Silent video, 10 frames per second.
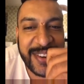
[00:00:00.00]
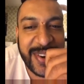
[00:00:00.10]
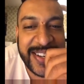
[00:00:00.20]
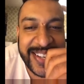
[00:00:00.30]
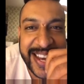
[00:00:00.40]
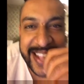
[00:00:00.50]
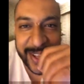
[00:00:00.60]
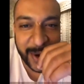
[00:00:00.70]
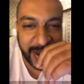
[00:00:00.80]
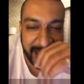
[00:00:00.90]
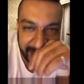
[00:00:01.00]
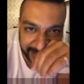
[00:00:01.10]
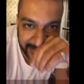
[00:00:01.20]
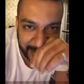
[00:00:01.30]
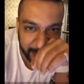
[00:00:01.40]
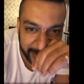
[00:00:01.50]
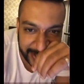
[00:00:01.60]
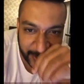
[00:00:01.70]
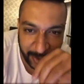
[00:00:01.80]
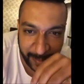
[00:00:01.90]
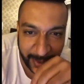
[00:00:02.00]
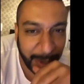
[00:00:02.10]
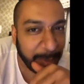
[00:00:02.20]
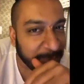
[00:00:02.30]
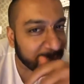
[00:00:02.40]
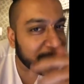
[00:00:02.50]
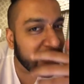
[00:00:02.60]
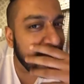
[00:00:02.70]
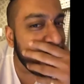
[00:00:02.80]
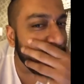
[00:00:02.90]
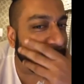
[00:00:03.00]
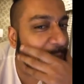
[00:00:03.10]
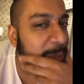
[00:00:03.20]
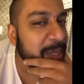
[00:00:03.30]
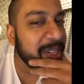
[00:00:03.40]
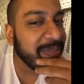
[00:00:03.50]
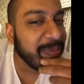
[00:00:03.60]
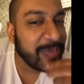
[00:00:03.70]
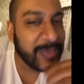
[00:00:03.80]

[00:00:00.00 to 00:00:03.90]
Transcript: Rajat, okay. Send me the script, bro. I'll look into it.